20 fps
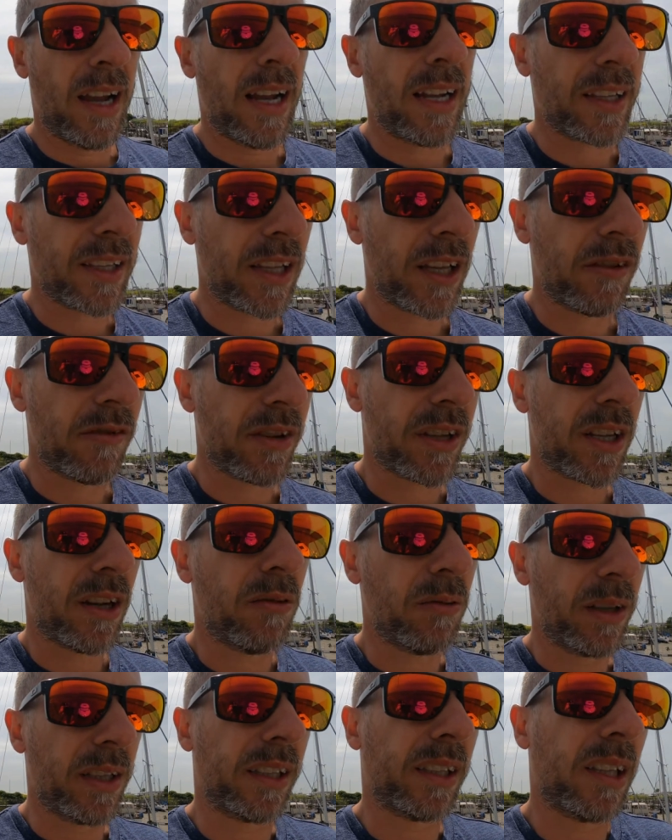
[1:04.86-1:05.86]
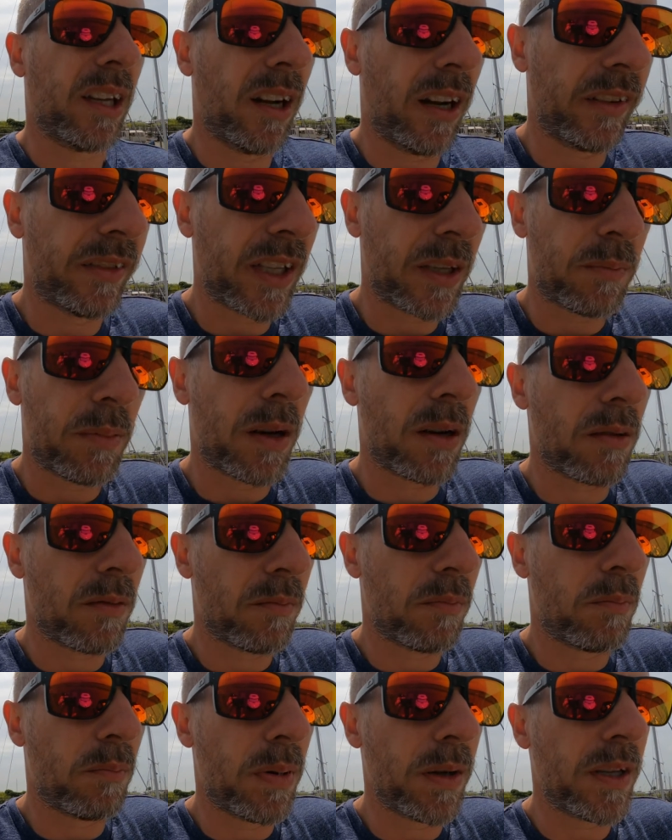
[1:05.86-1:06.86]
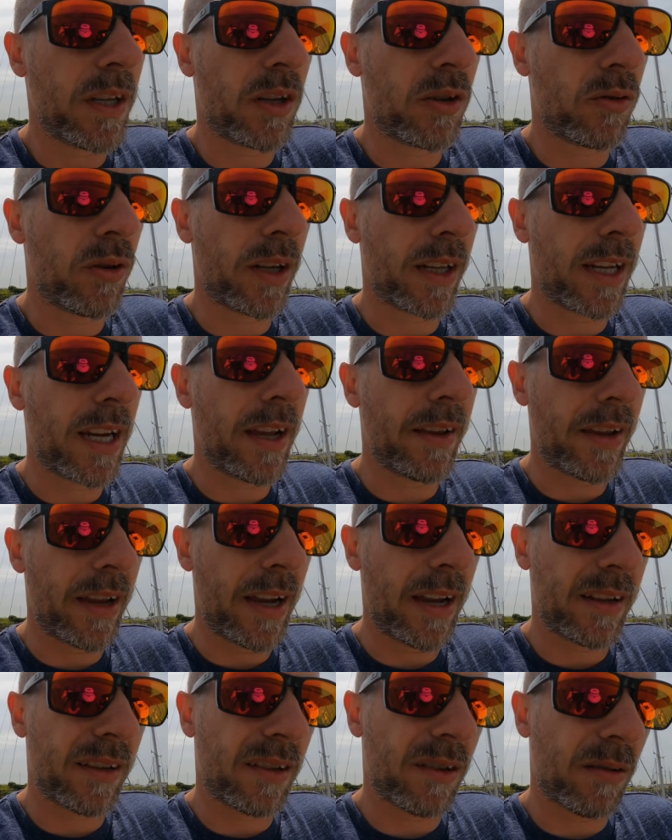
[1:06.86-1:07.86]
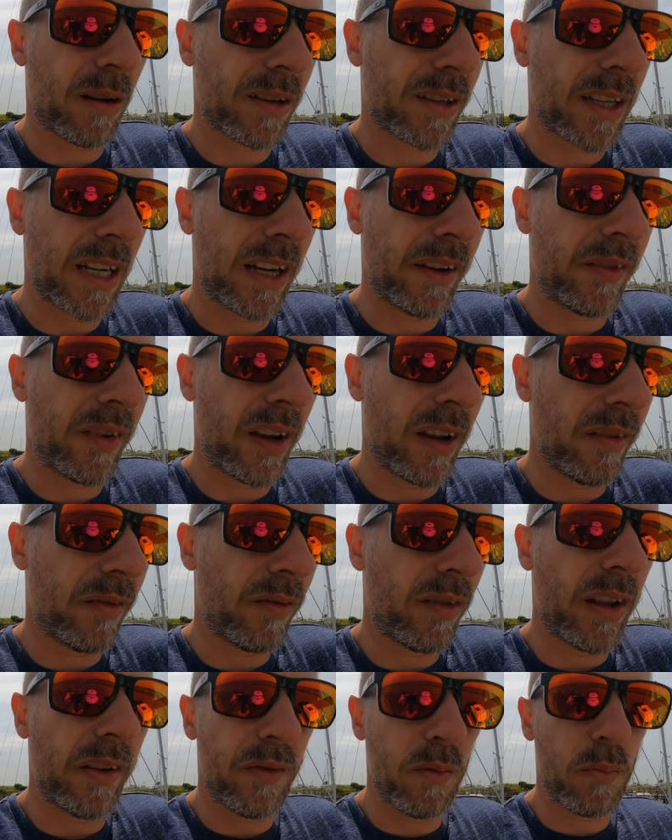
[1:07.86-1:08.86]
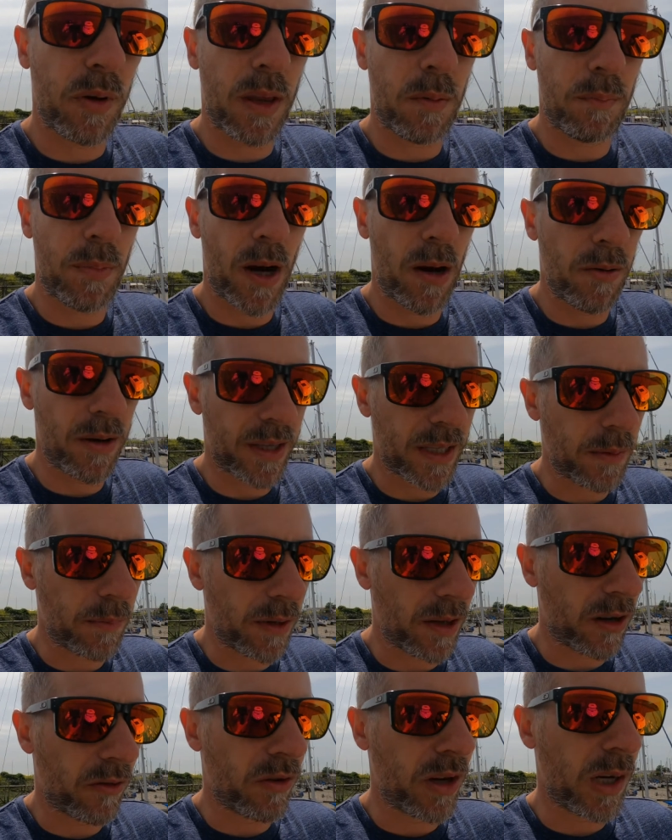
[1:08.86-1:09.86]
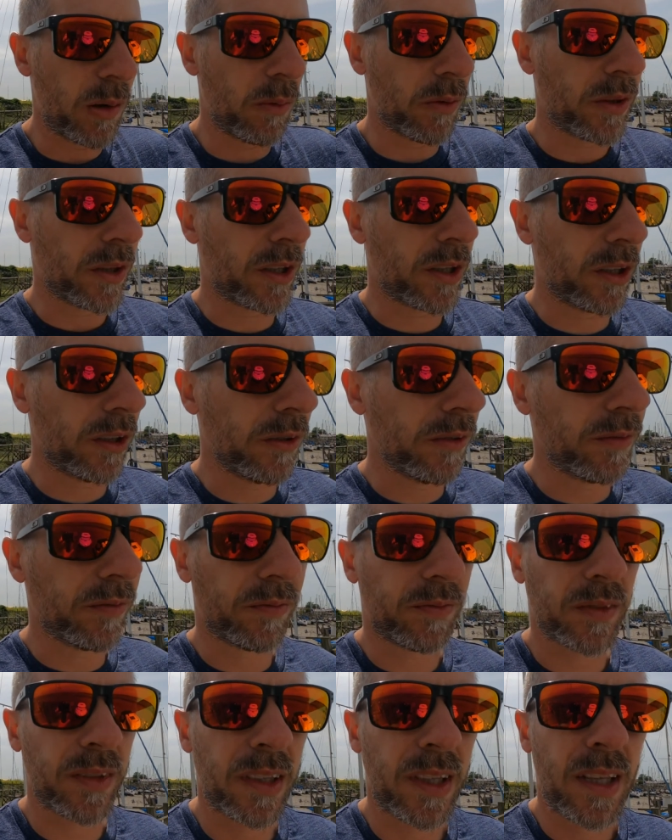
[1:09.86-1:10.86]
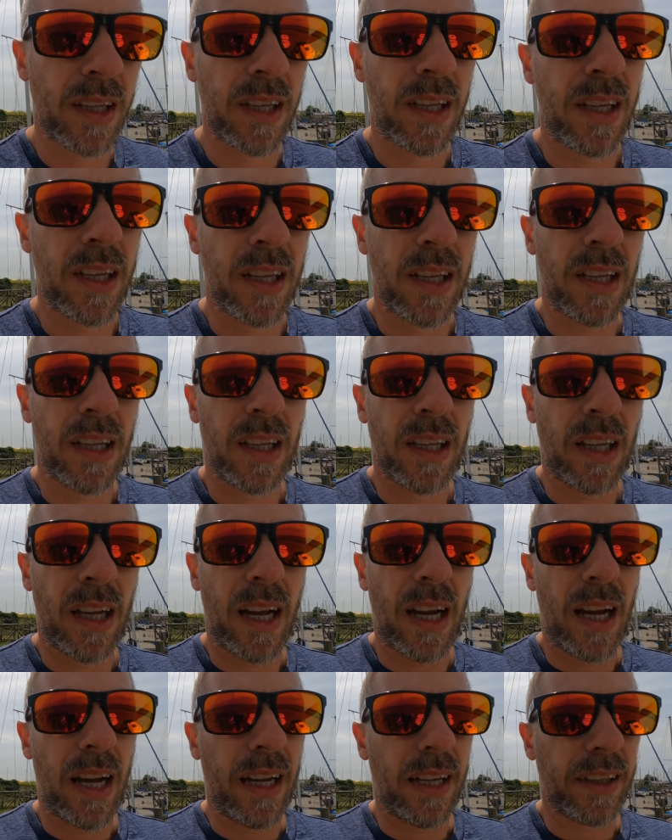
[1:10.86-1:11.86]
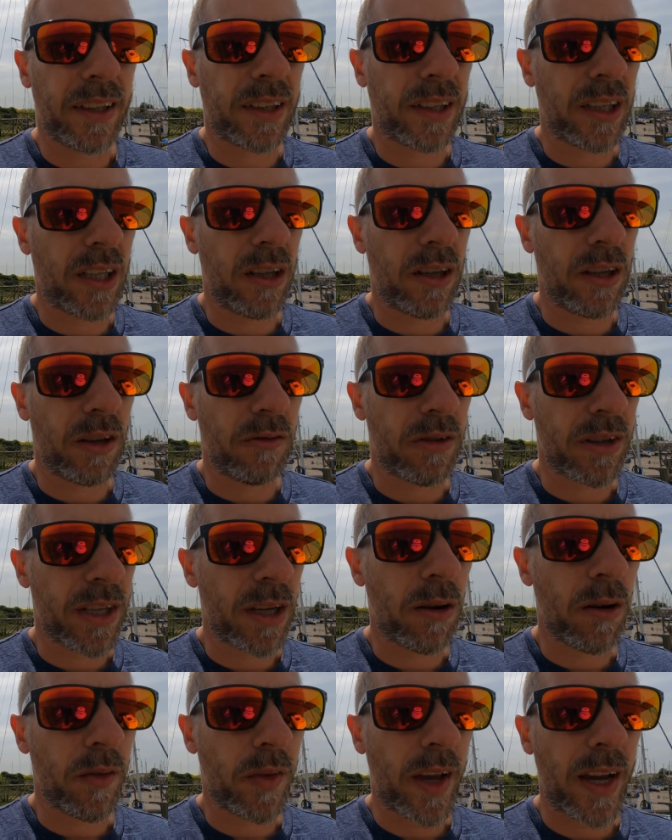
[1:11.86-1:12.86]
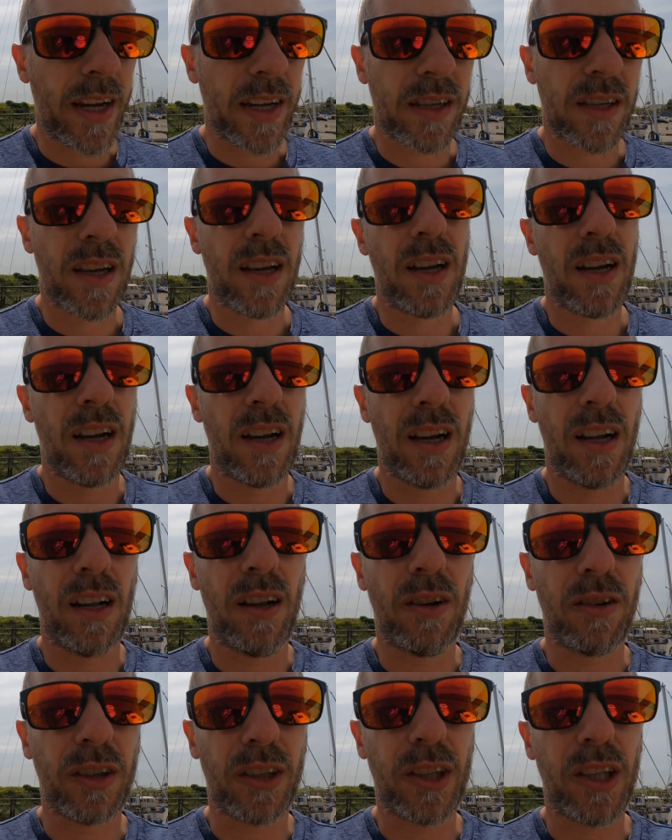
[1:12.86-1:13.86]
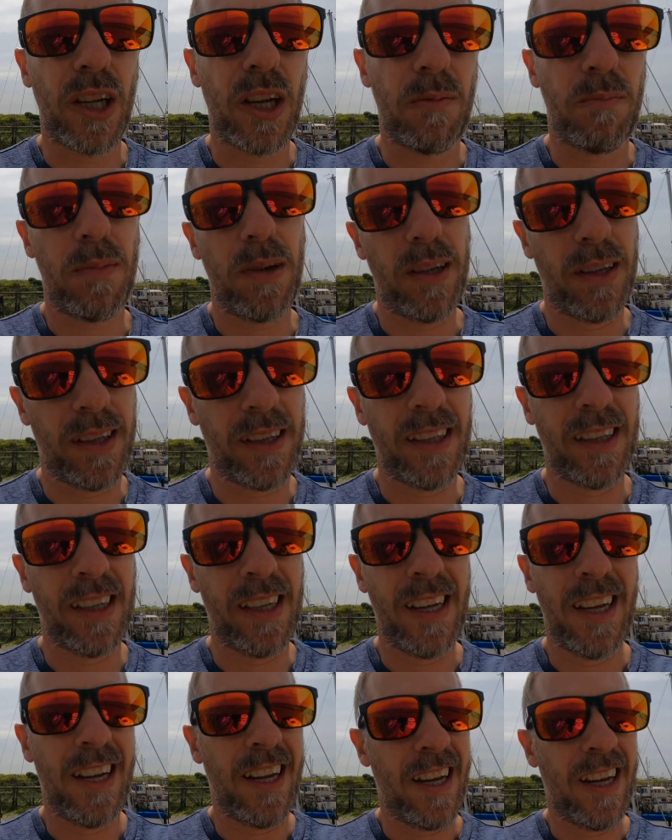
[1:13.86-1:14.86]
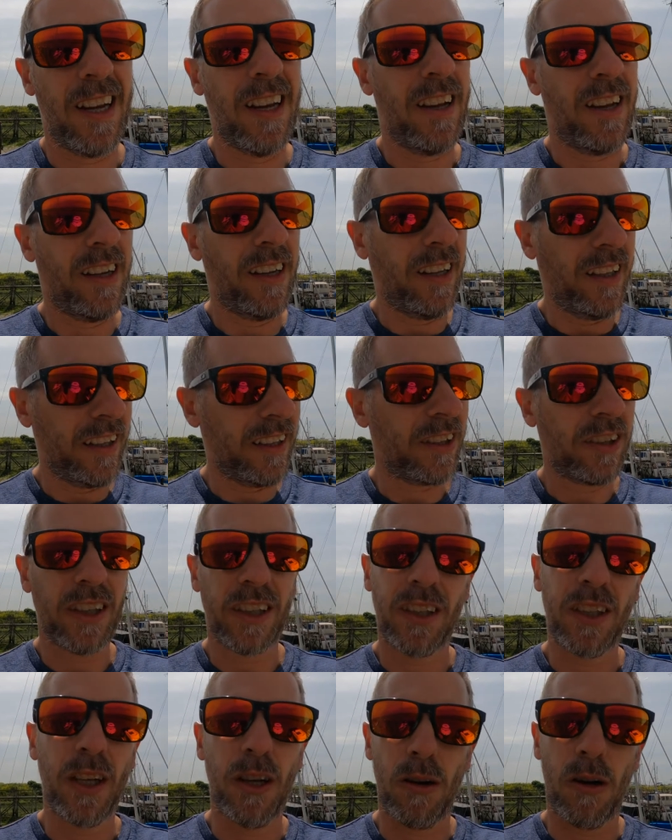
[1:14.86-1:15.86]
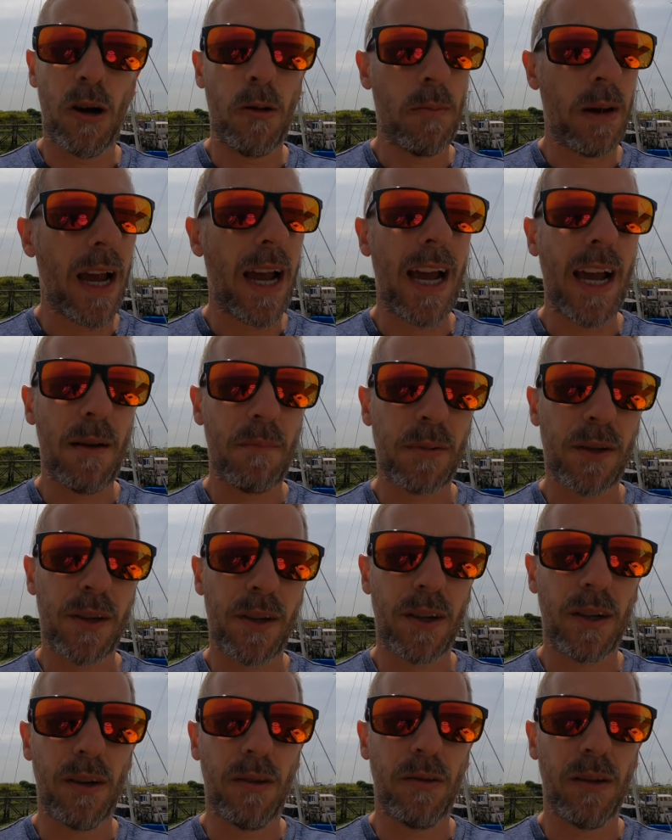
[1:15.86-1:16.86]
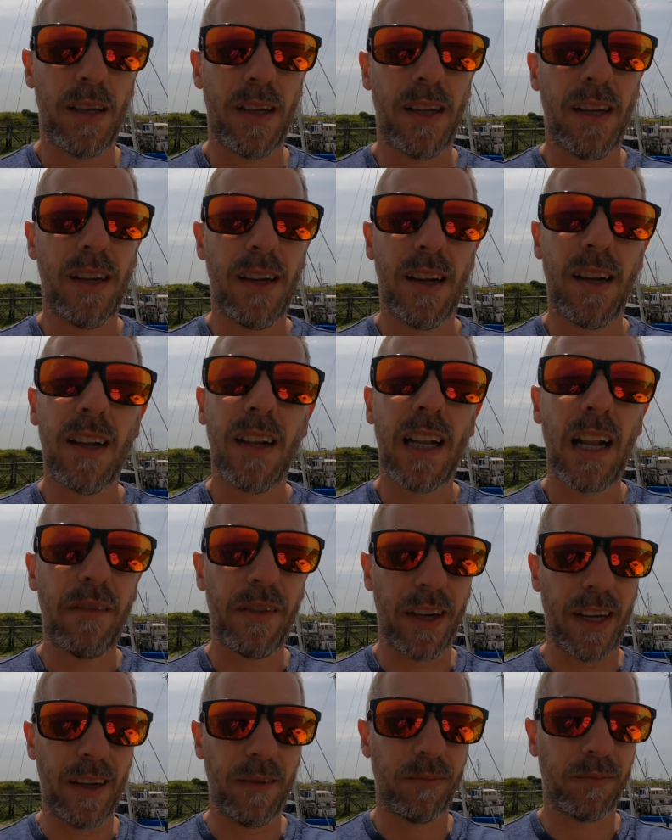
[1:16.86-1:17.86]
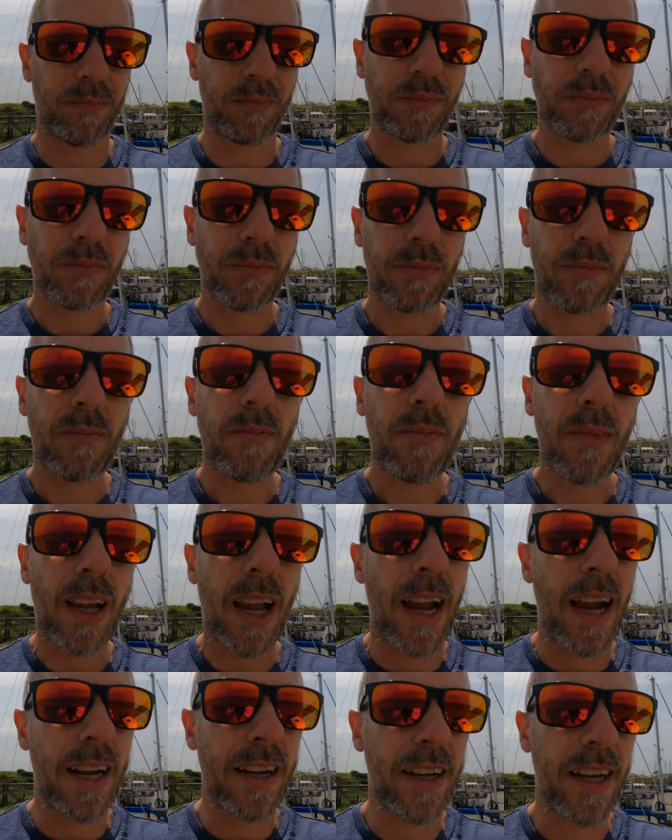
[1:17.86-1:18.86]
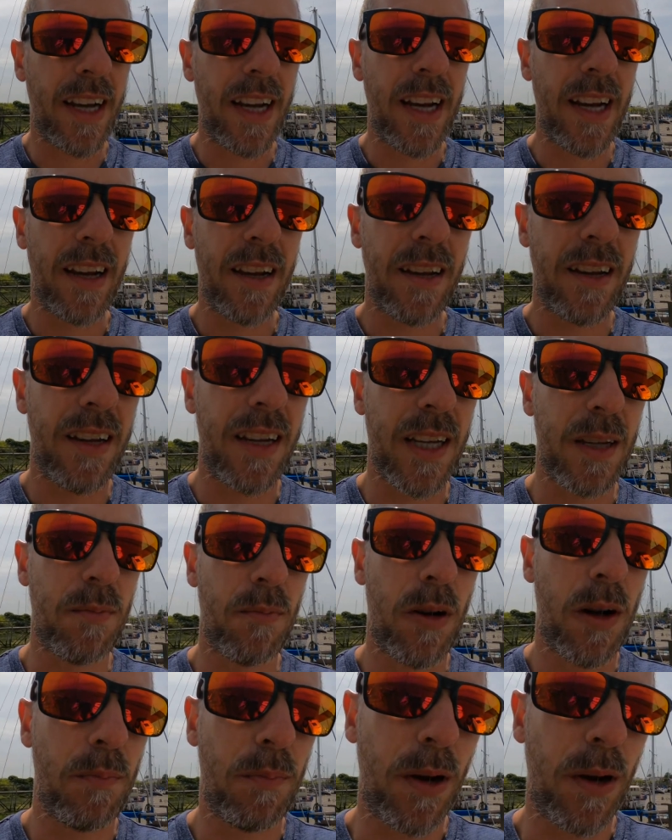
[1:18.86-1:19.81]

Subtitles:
And so the result is I've just been busy trying to get that, to understand if living with the boat is something I really want to do. And so the result of that is, longer term, if I do, I'm absolutely loving it. And here is my